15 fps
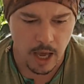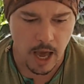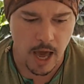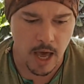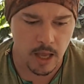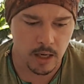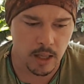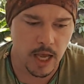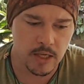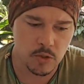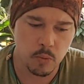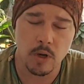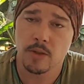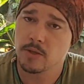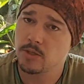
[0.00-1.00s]
and
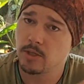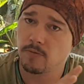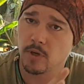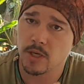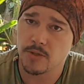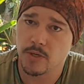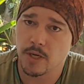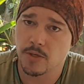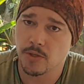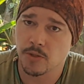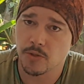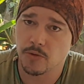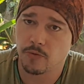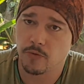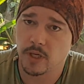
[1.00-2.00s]
that's why the
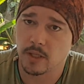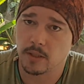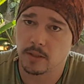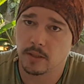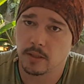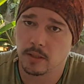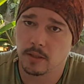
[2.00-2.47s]
civilizations fell.